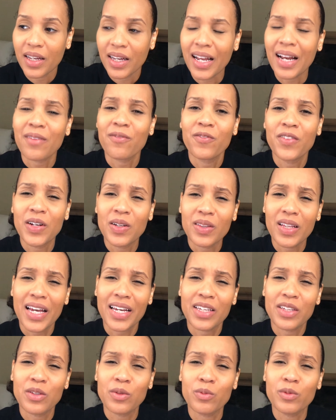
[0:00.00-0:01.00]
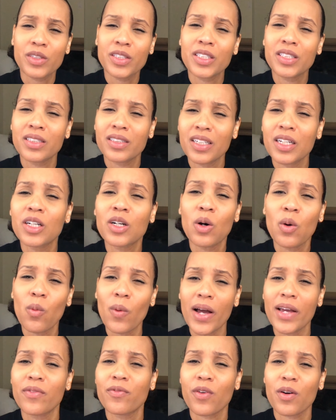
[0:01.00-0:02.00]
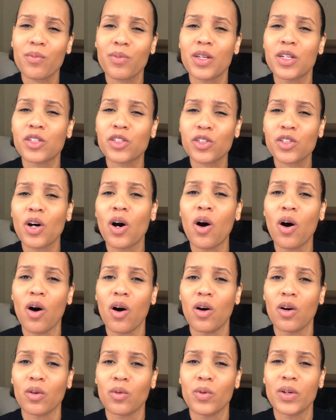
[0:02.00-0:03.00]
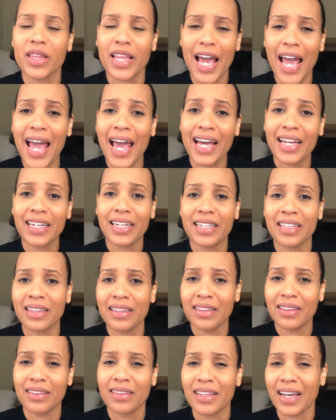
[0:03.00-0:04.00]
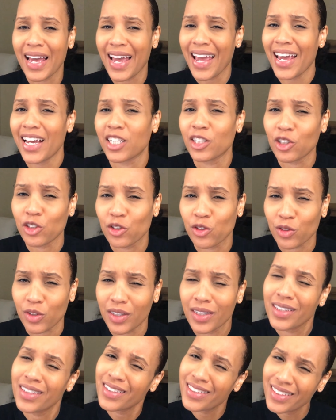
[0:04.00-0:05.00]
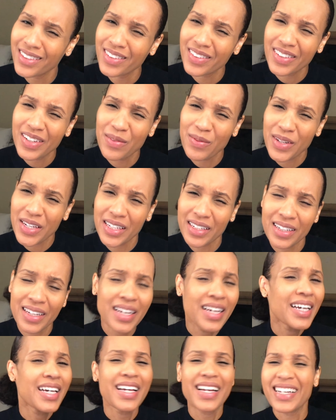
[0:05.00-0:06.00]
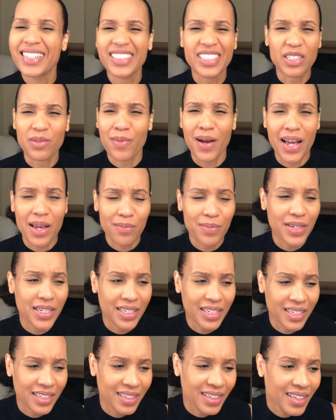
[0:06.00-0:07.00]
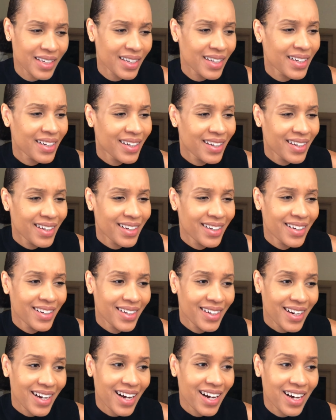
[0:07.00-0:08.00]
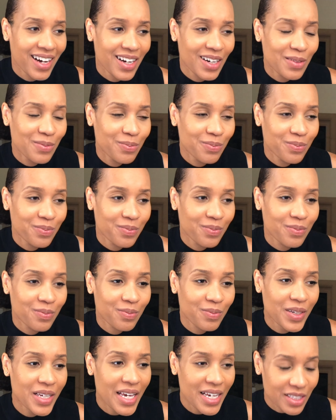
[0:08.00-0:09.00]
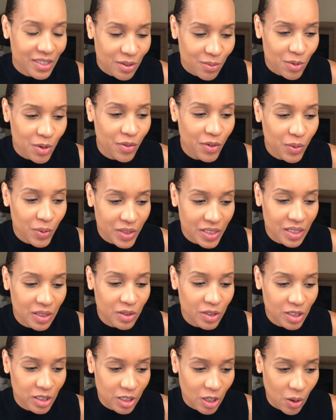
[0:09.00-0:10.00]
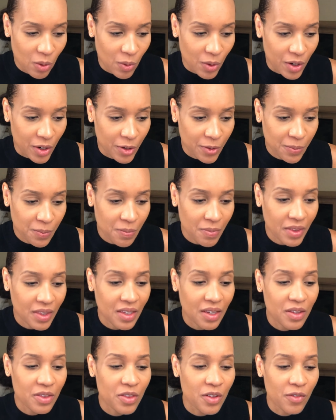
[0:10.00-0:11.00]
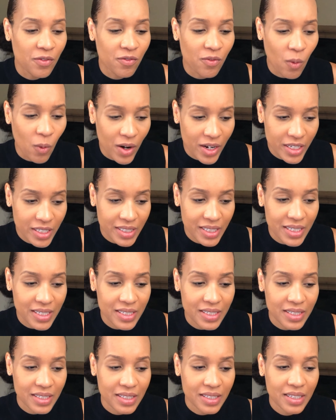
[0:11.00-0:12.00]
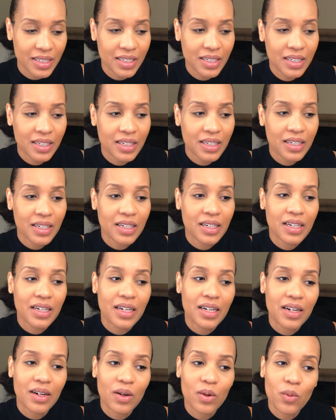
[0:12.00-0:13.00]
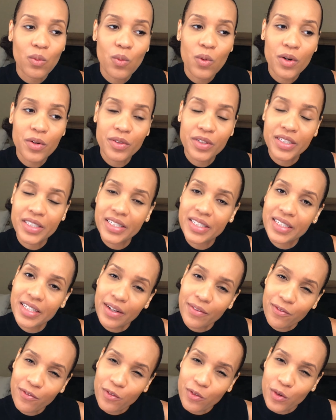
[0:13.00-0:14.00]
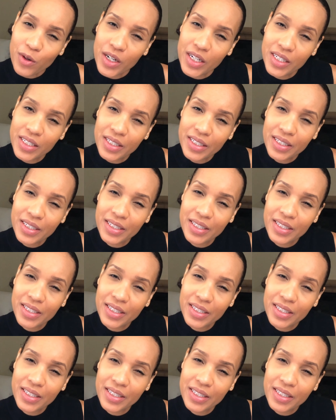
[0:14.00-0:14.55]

and I felt like you took away from the song with adding the extra. Do you know what I mean? That's just my opinion. Um, but yes, the movie was a little slower. The voices were different.